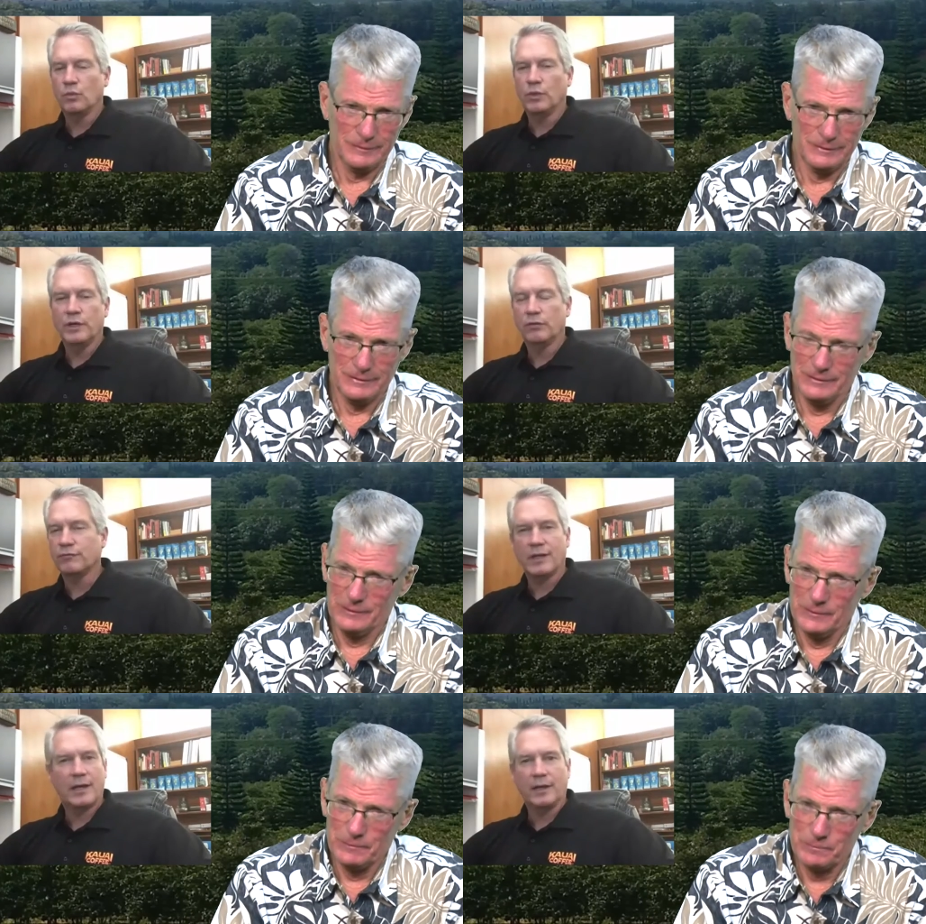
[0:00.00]
Speaker 1: is
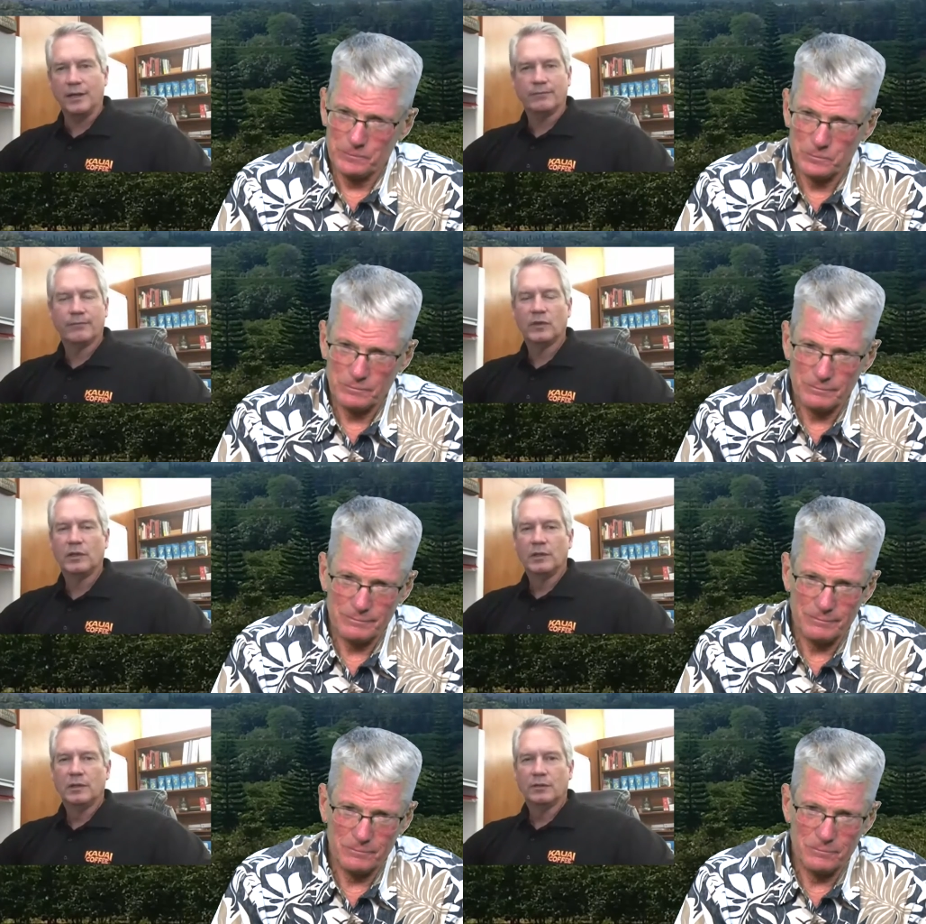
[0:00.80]
we don't fly
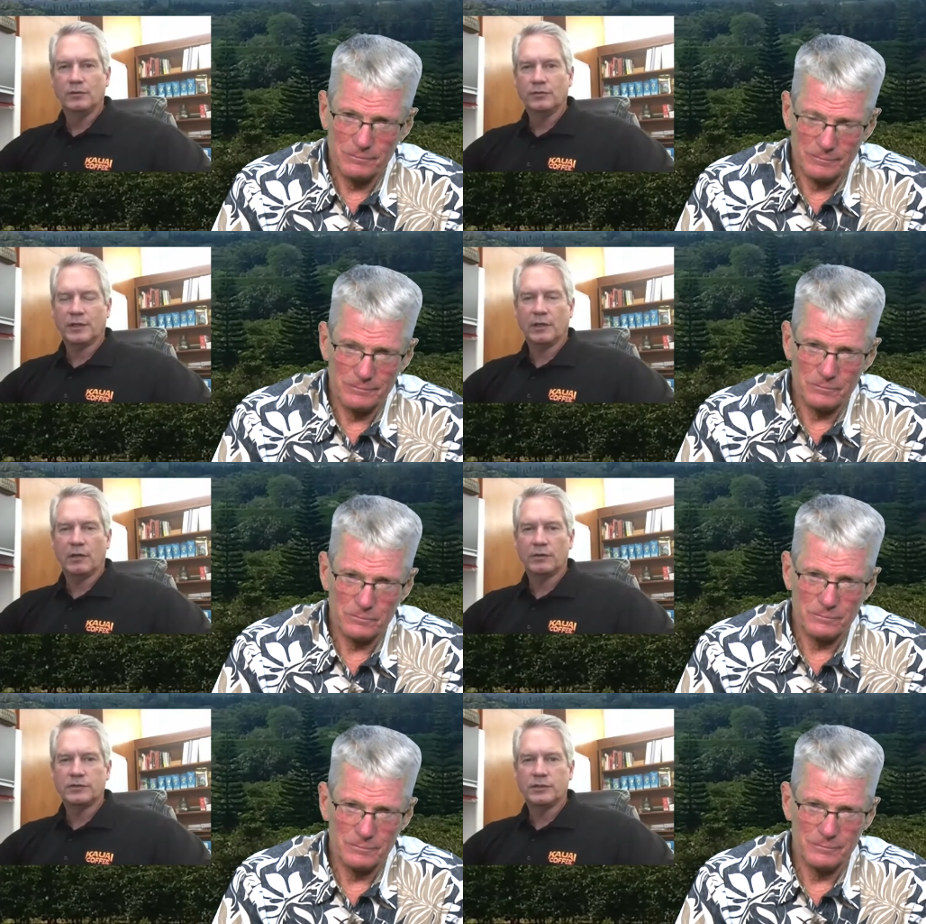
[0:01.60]
it. The new
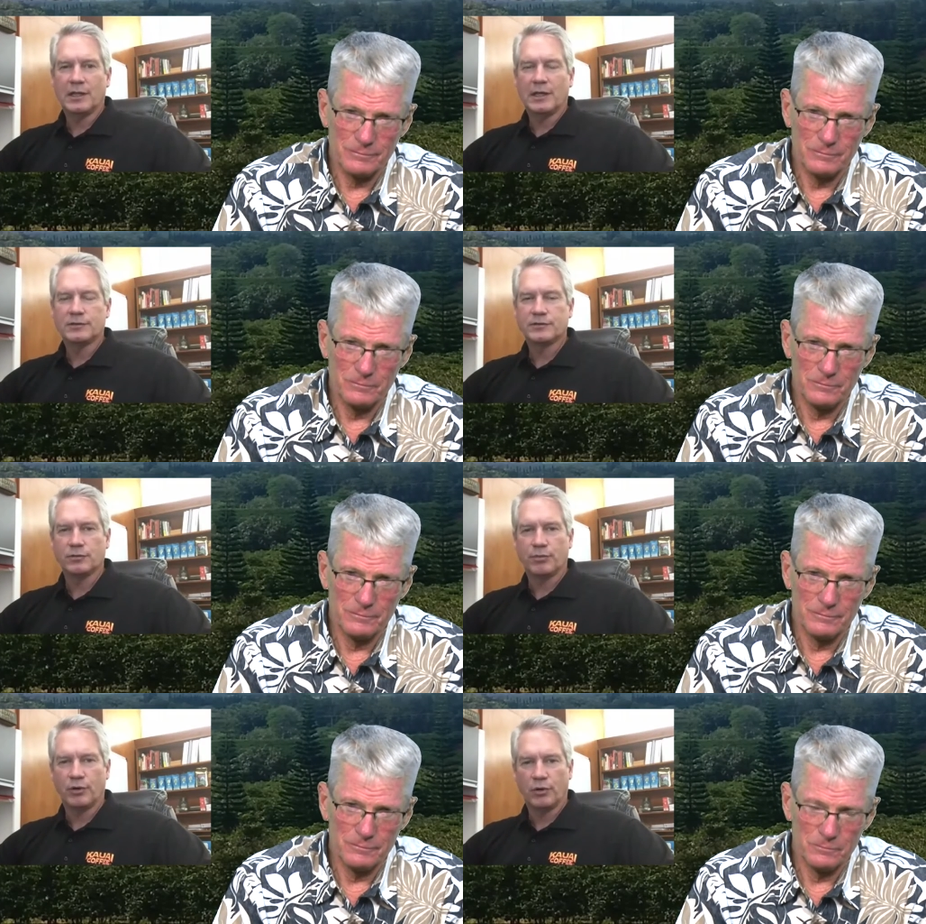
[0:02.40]
technology allows
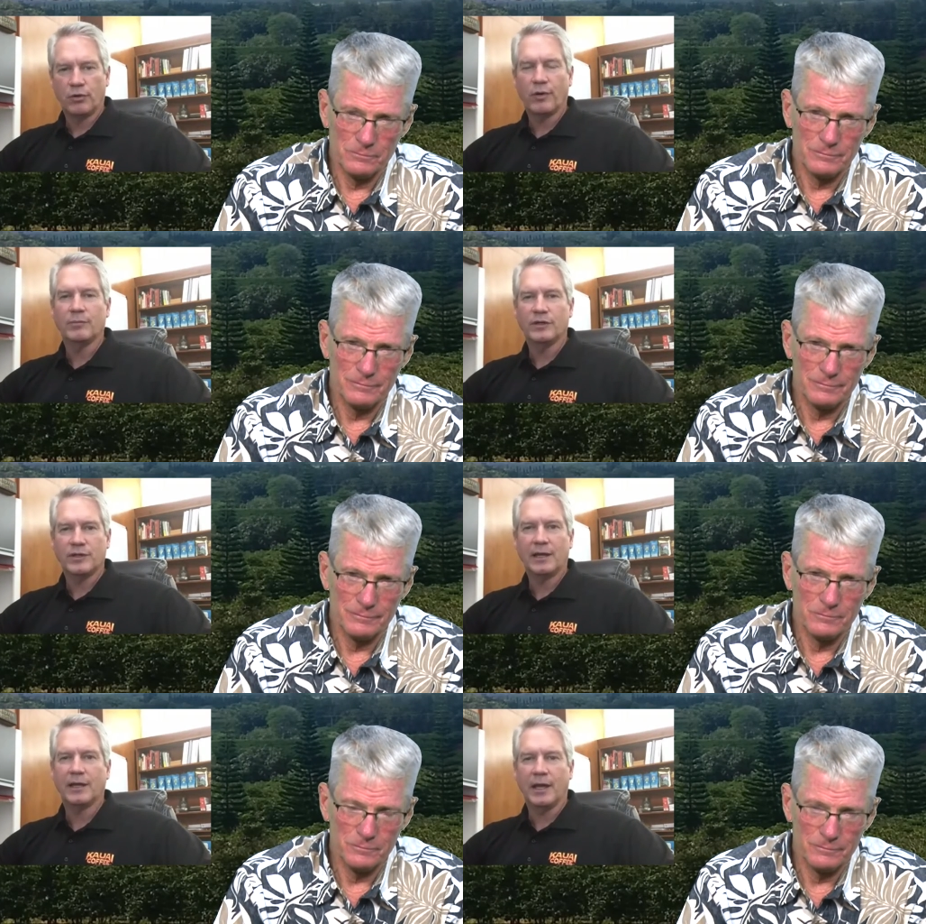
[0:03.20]
us to program the
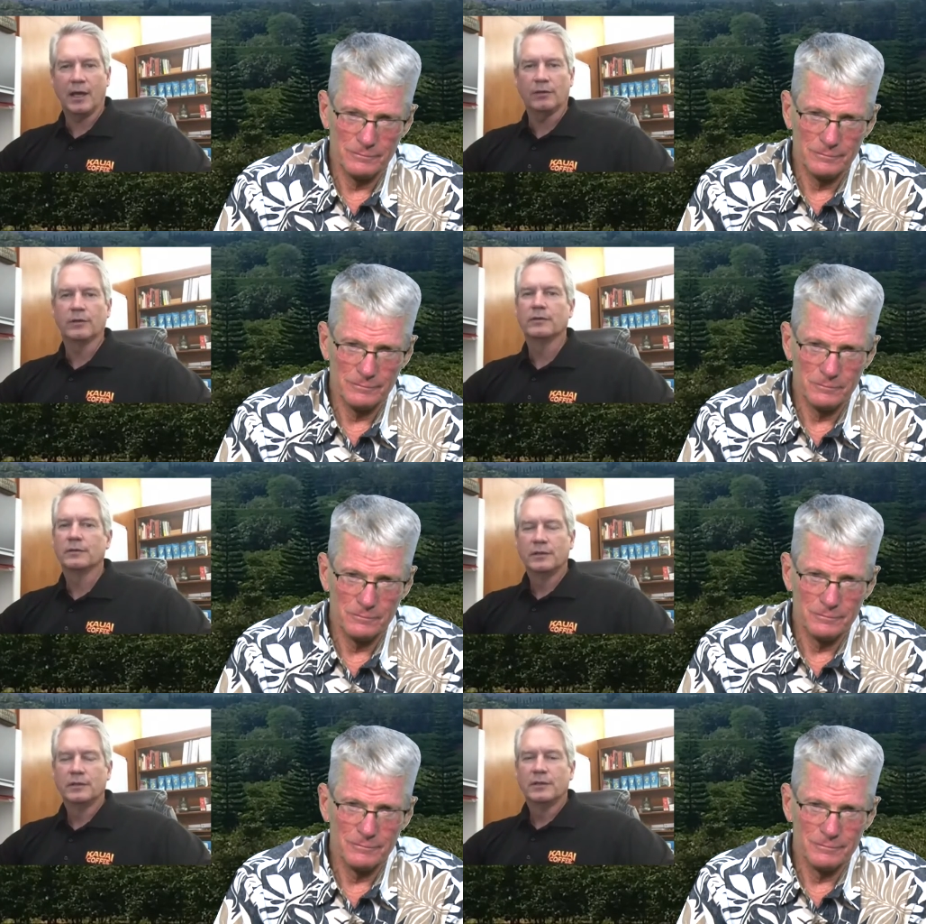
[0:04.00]
data gather,
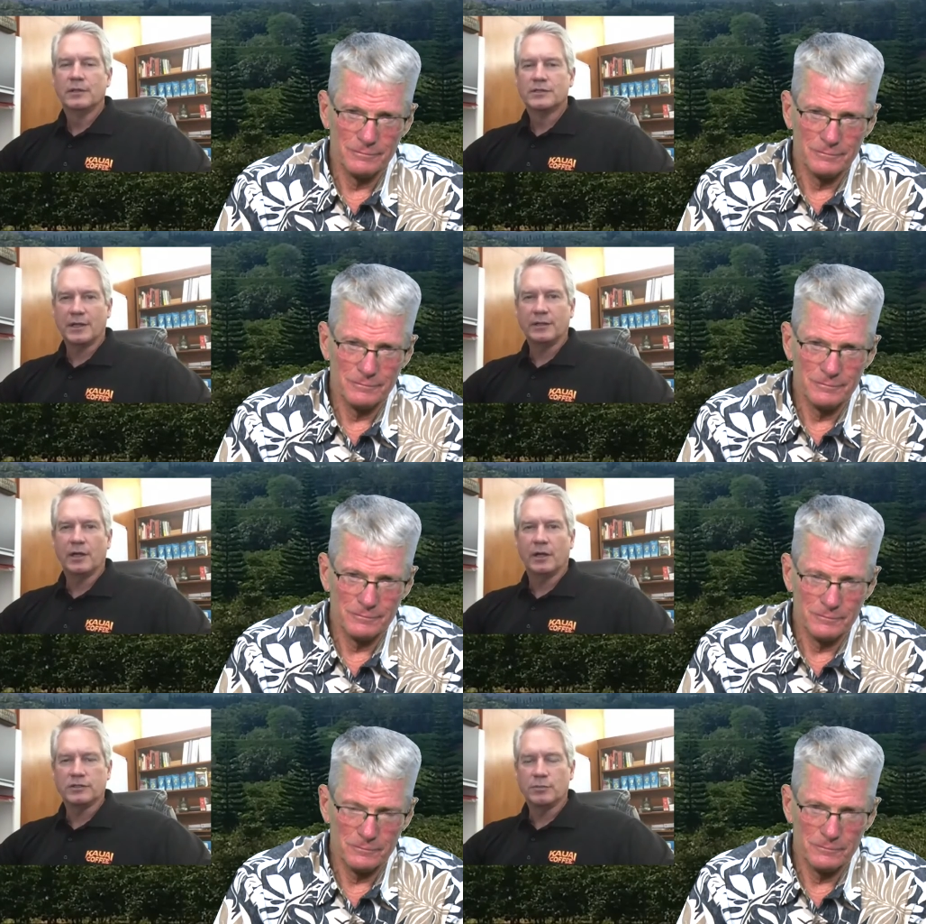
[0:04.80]
send it
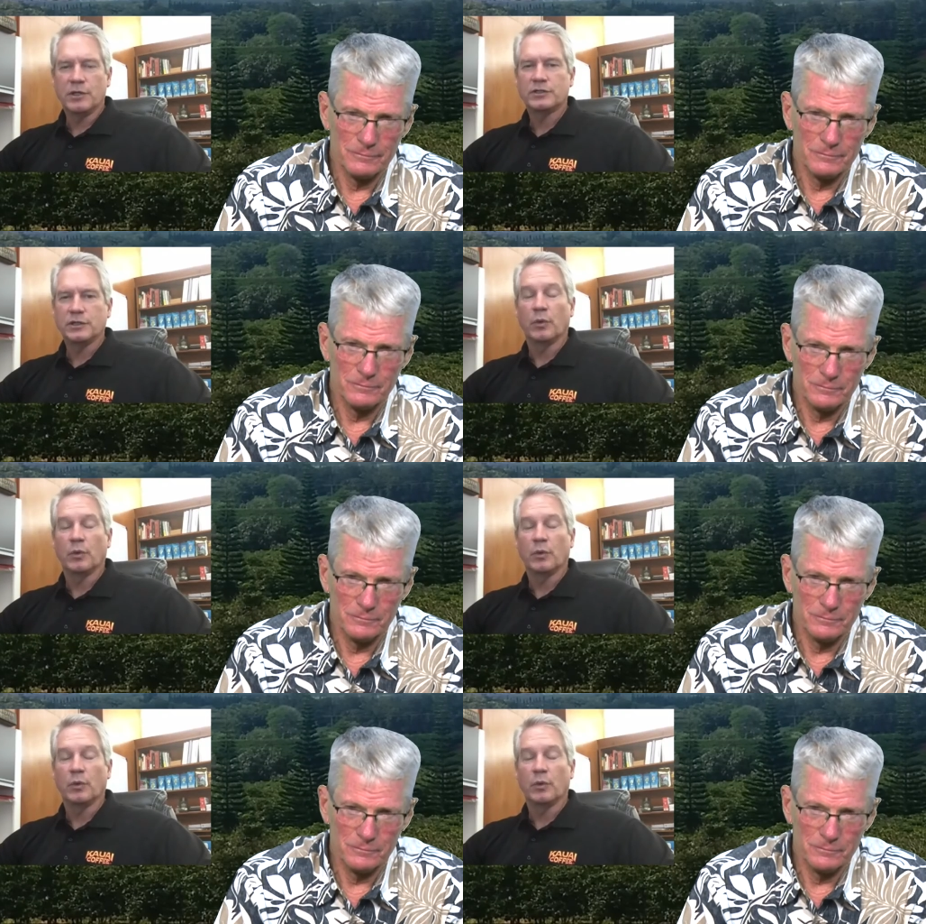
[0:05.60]
on its mission.